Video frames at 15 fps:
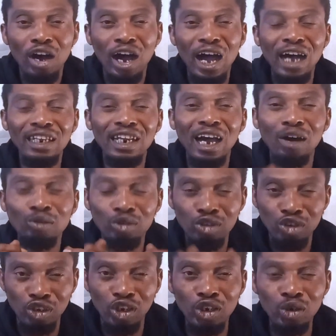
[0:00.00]
And I will
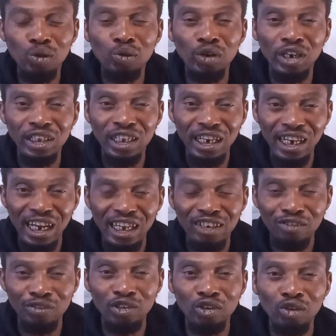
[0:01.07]
see you in the next
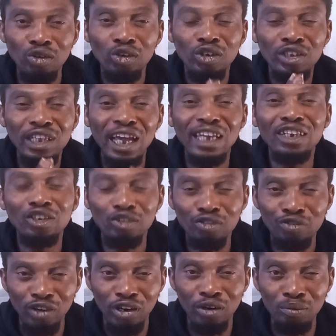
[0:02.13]
video. Thank you
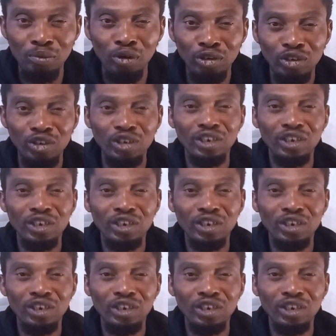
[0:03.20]
very much.